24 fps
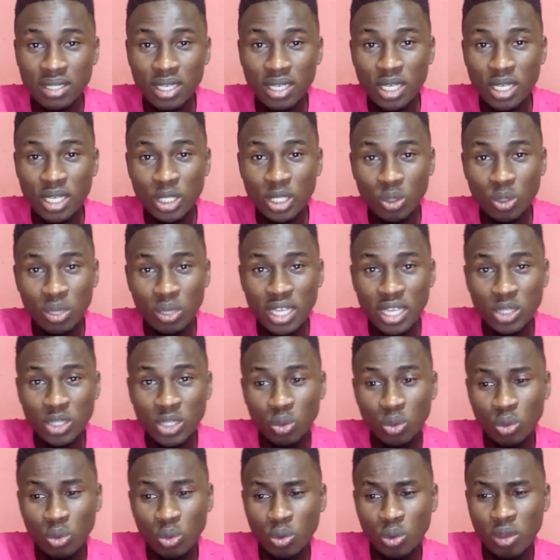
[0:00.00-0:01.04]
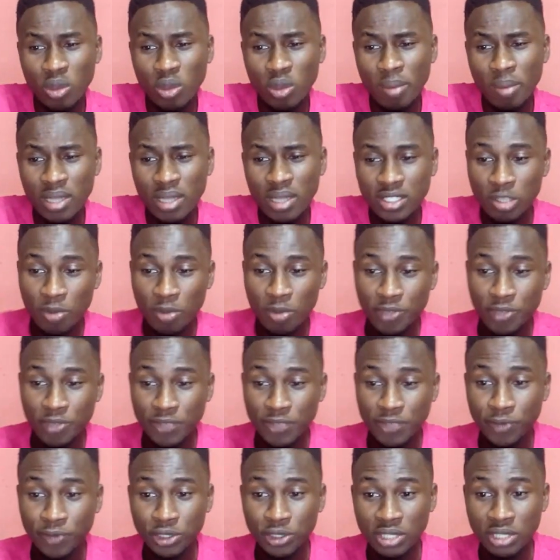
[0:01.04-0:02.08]
to get to know about some of its
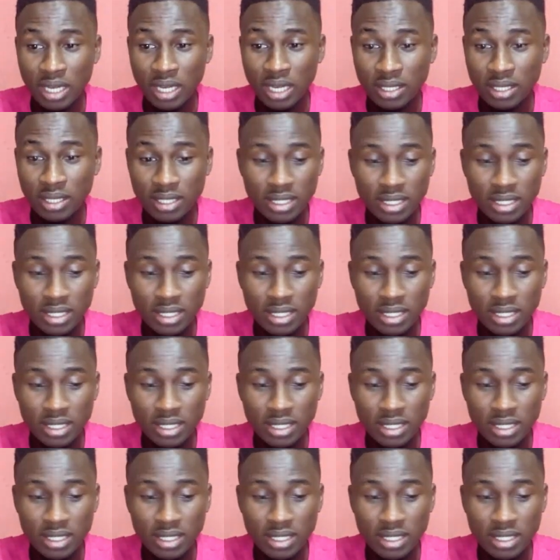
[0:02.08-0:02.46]
functionalities.